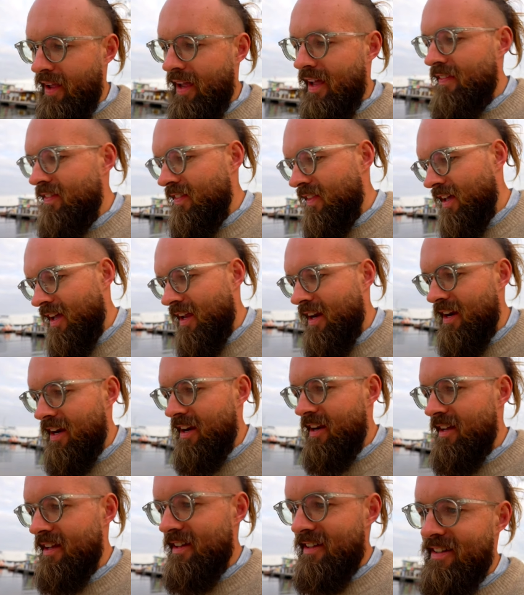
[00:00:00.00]
And
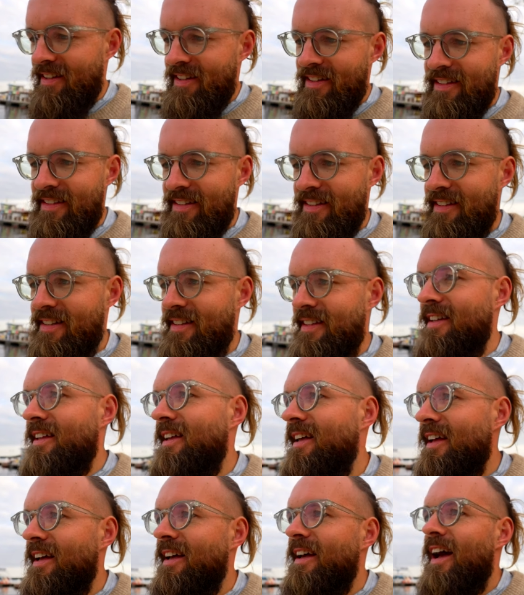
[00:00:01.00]
then
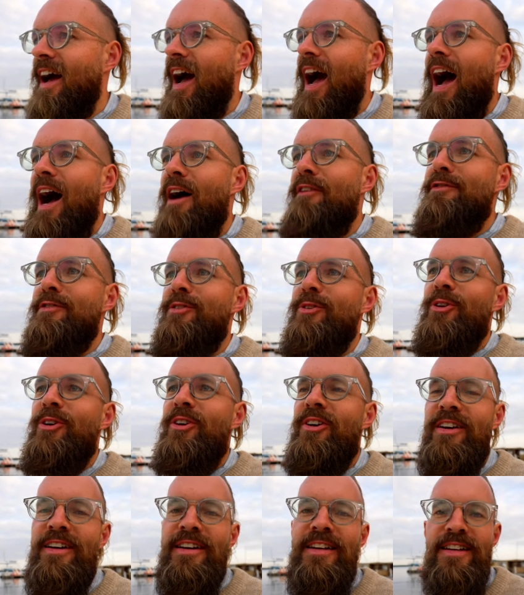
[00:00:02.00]

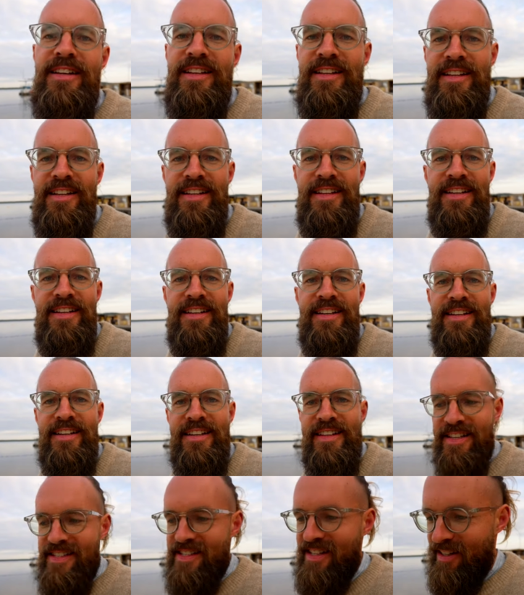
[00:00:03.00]
after
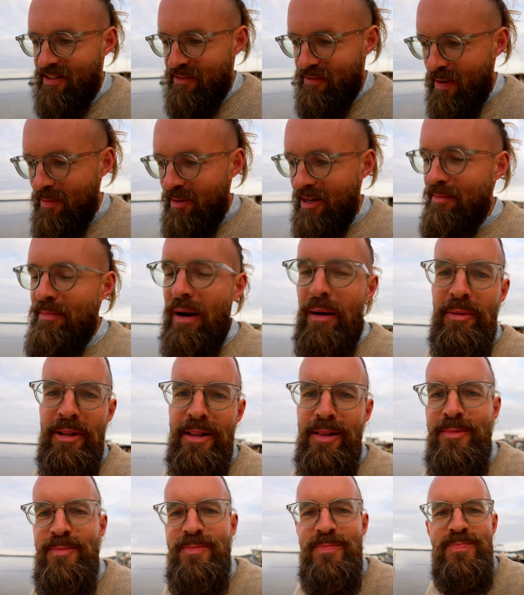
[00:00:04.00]
this little family
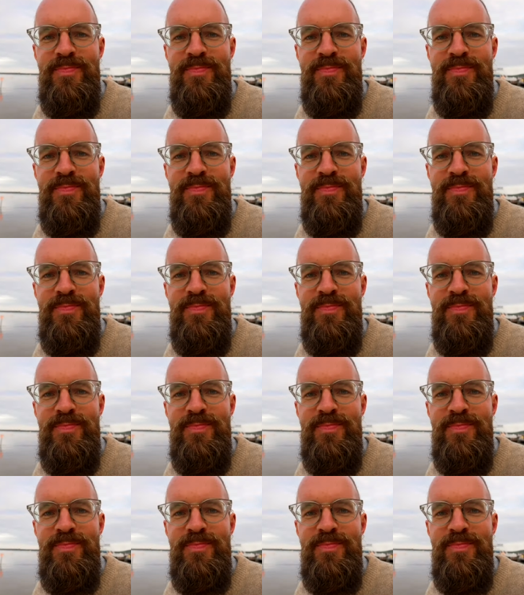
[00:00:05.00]
bubble,